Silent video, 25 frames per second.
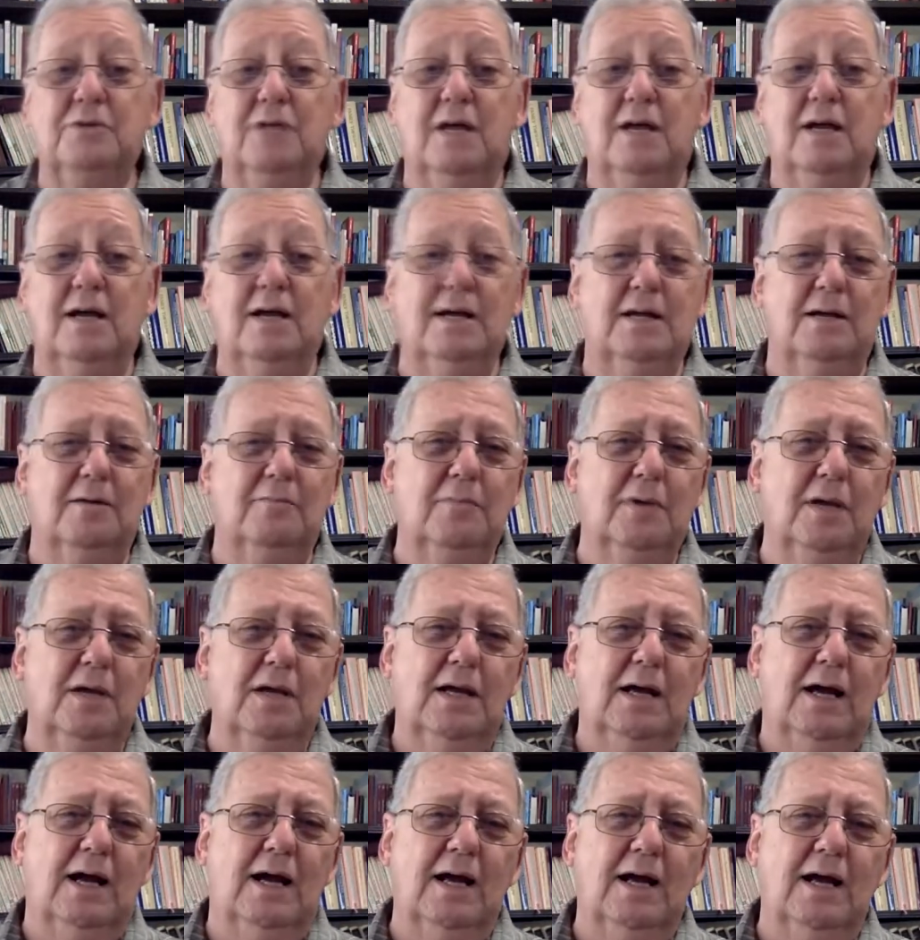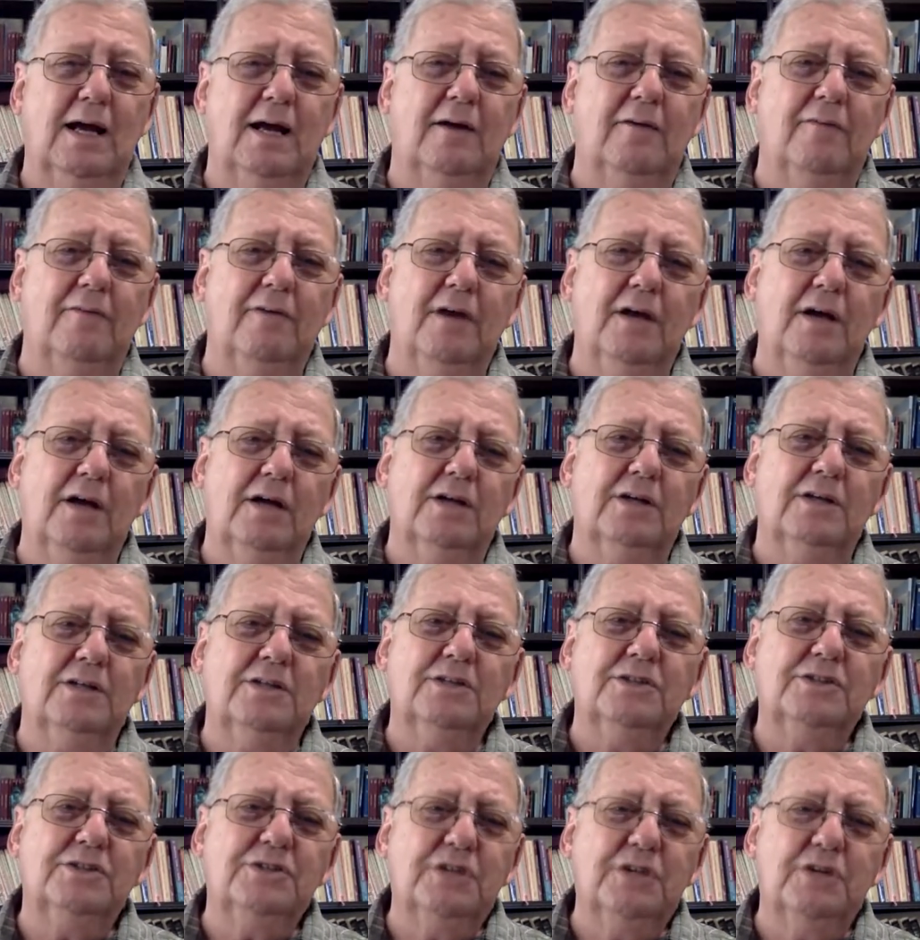I have
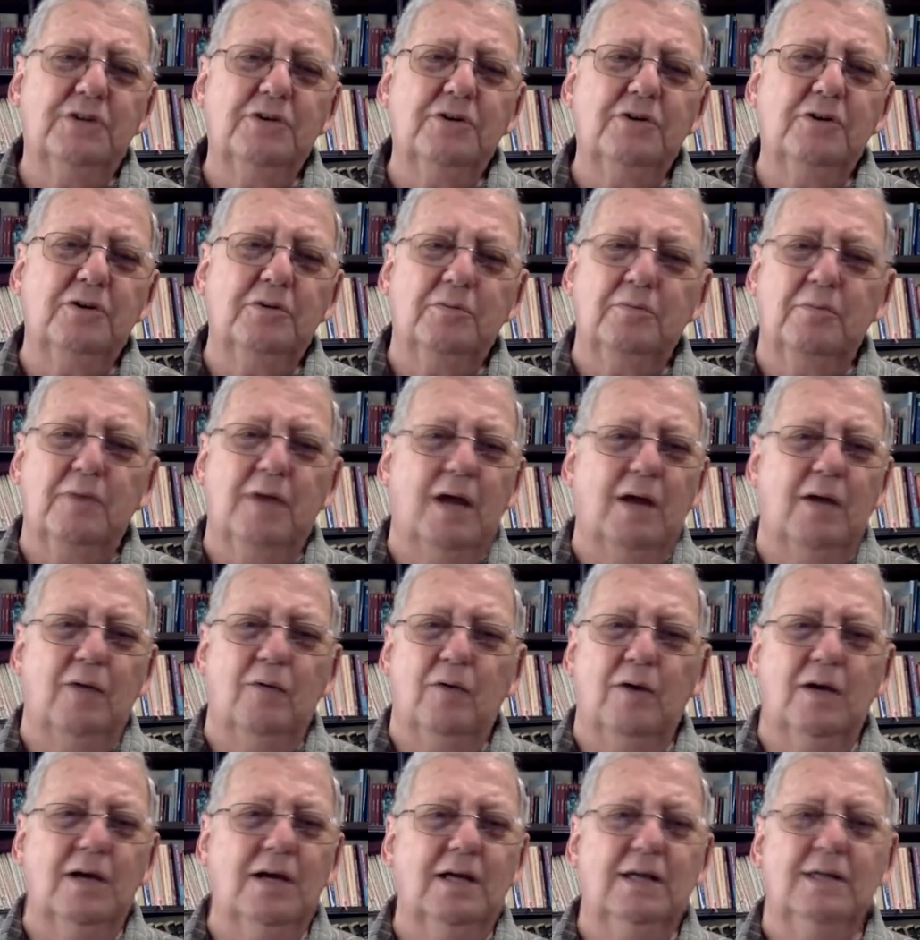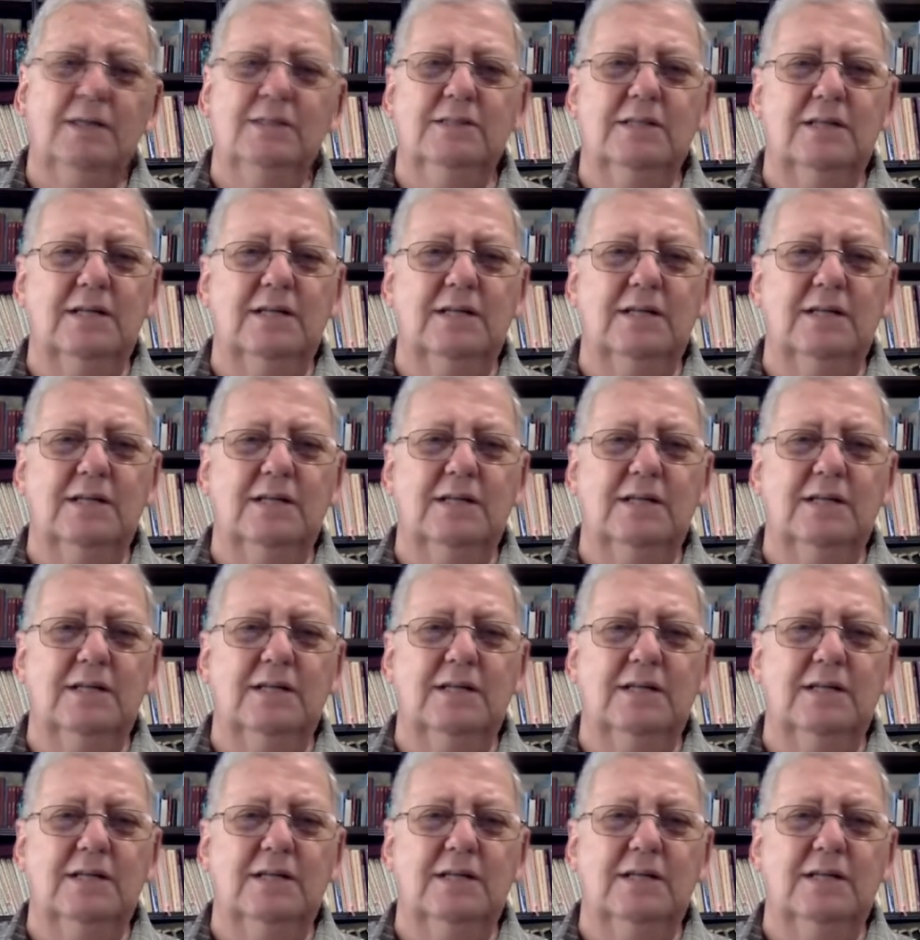considered my ways,